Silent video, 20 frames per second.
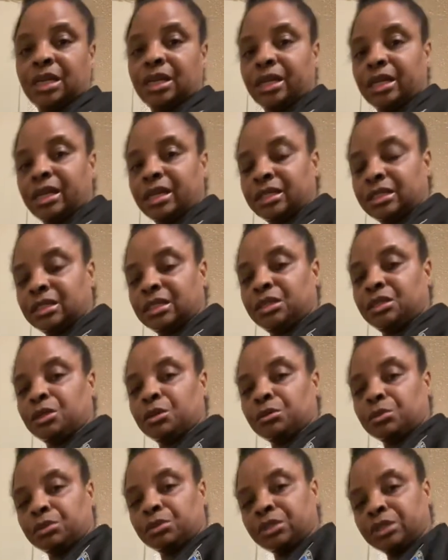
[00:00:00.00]
that's, you
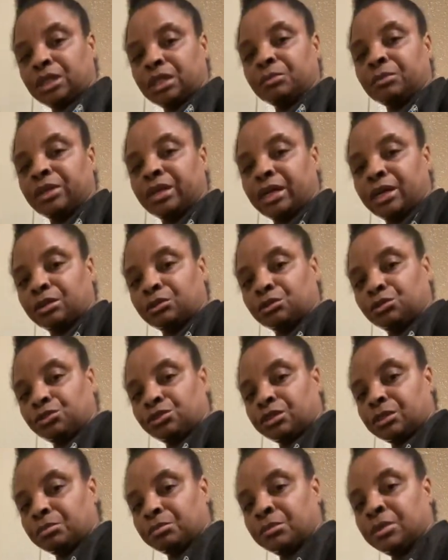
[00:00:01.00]
know, slim down,
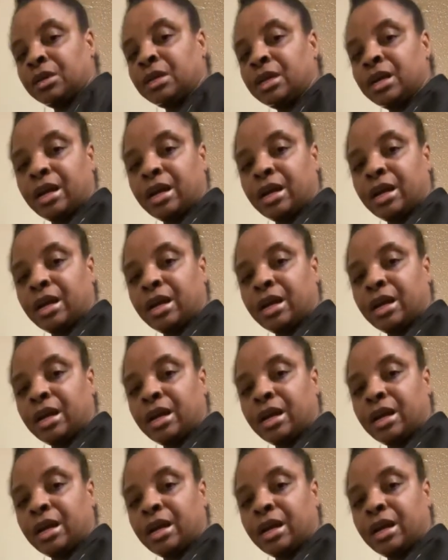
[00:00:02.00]
trim,